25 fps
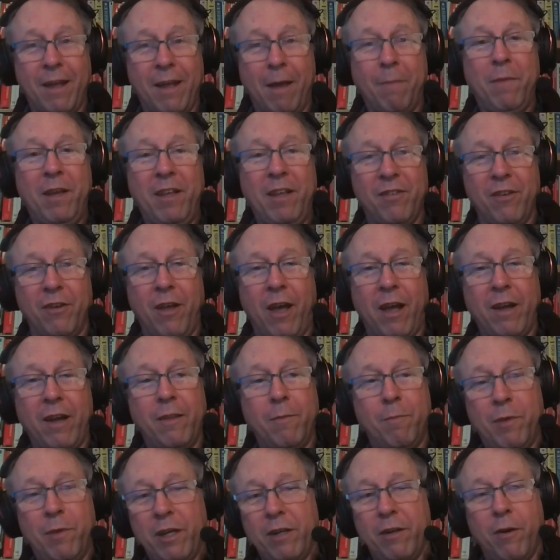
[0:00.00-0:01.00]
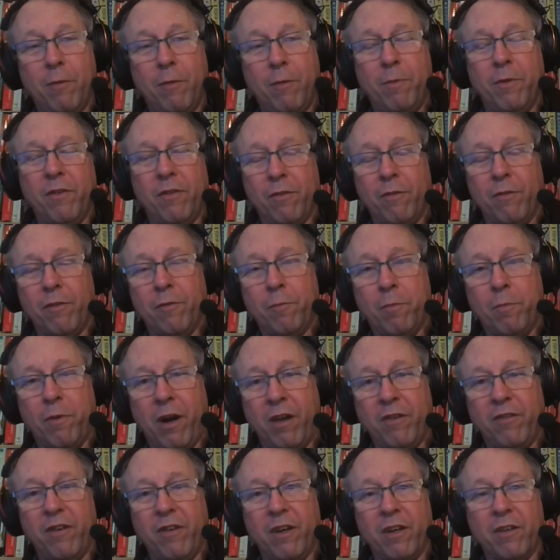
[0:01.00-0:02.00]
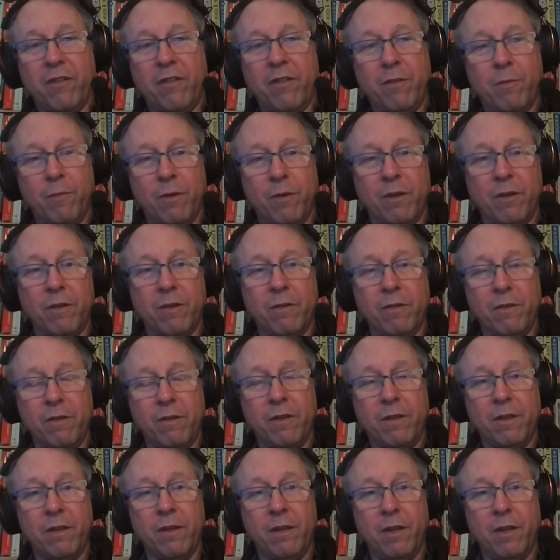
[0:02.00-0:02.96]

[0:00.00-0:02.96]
That means a lot of the big open source projects will